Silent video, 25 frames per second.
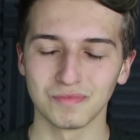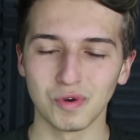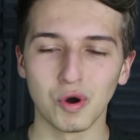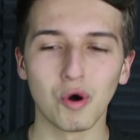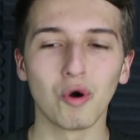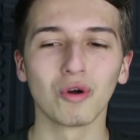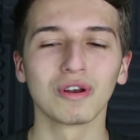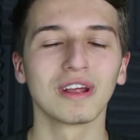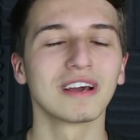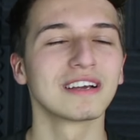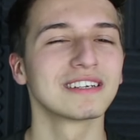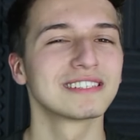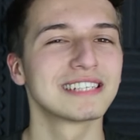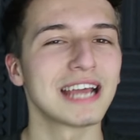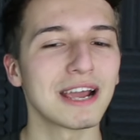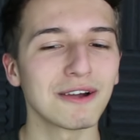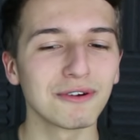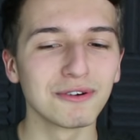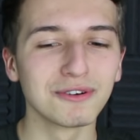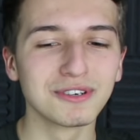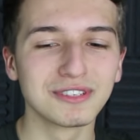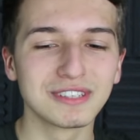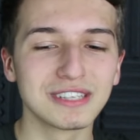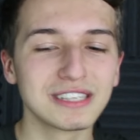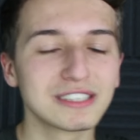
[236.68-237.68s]
Or like
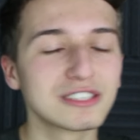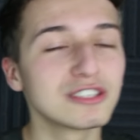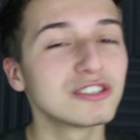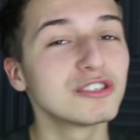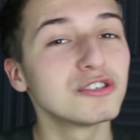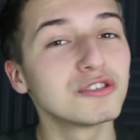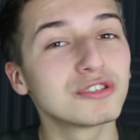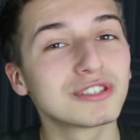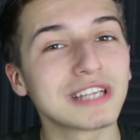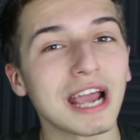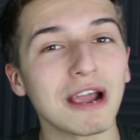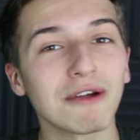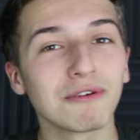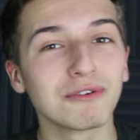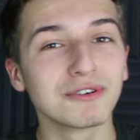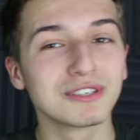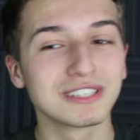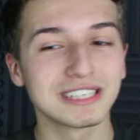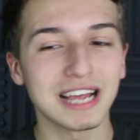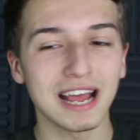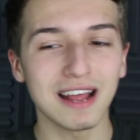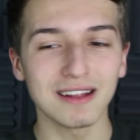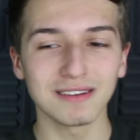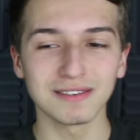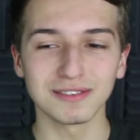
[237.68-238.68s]
Darude, they should use Darude
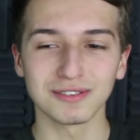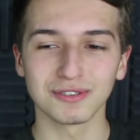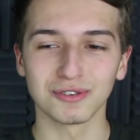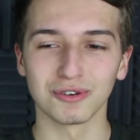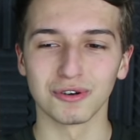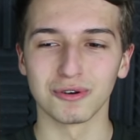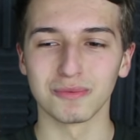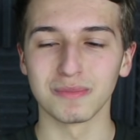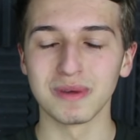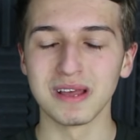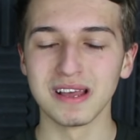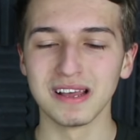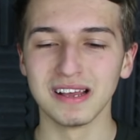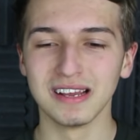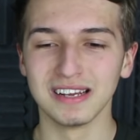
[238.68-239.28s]
Sandstorm.